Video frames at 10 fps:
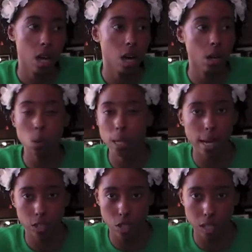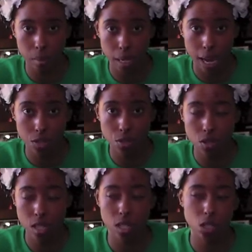a whole lot of Tresemme
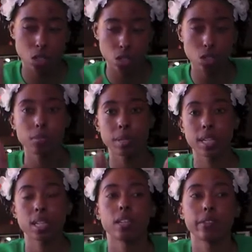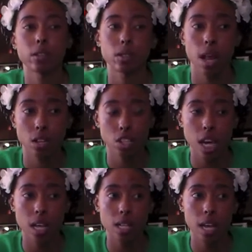Naturals and a little bit of Eco Styler
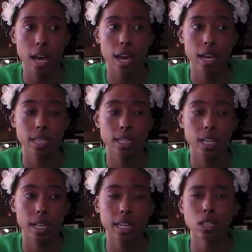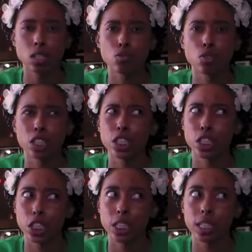Gel, and it looked really
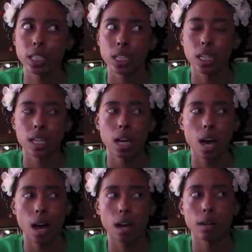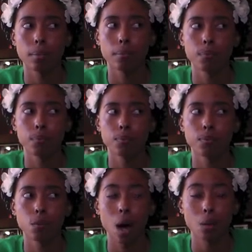good um,
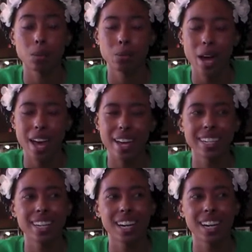while it was wet.